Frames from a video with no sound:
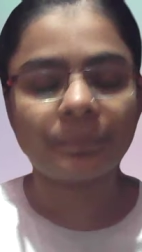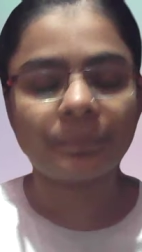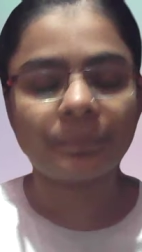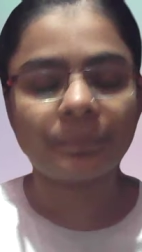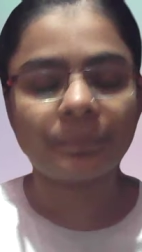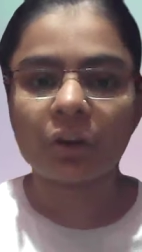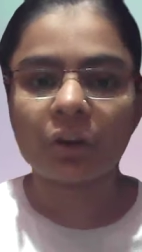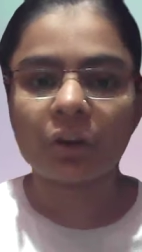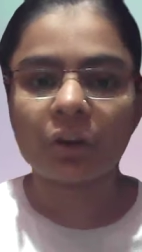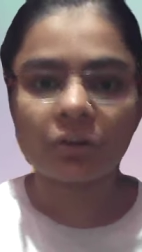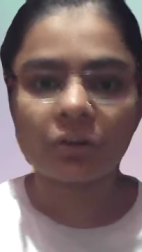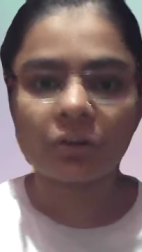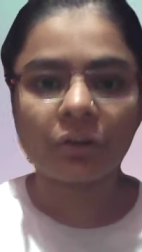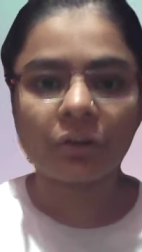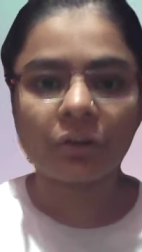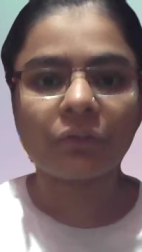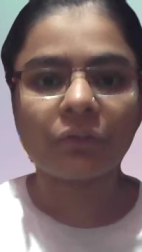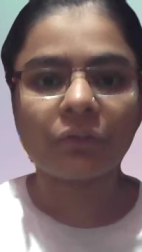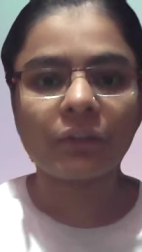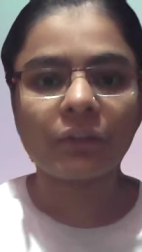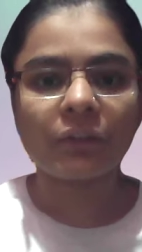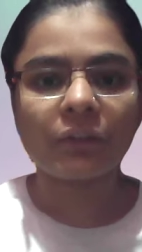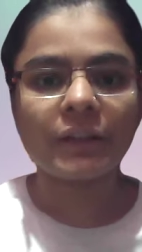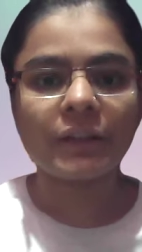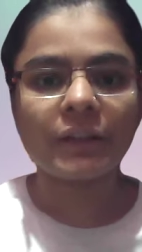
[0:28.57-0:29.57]
and software
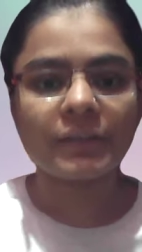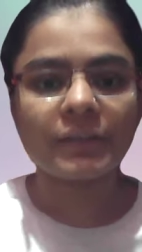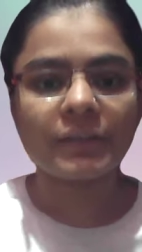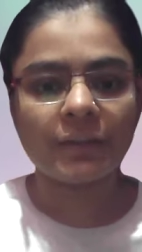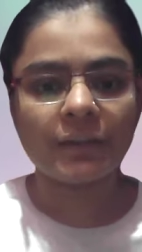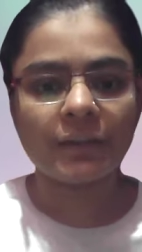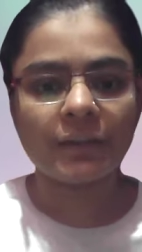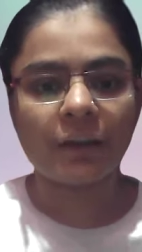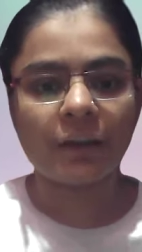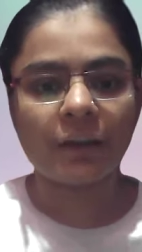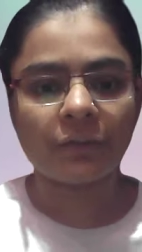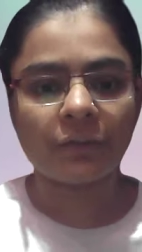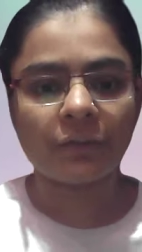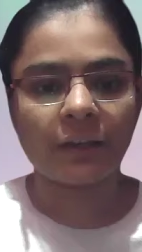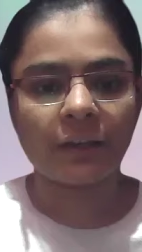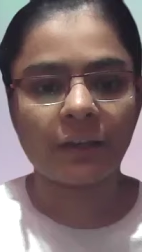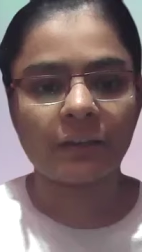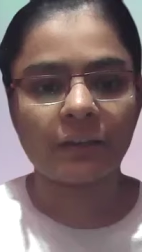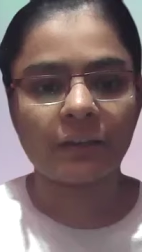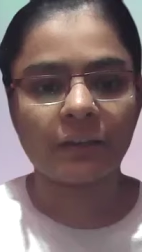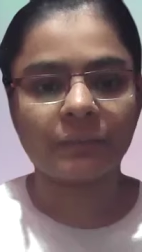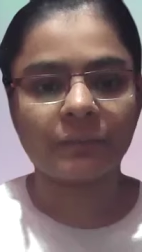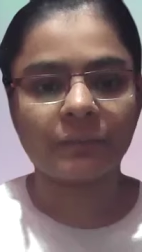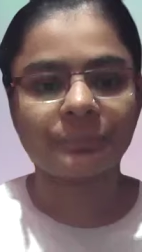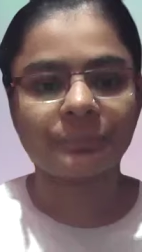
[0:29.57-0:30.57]
testing life cycle.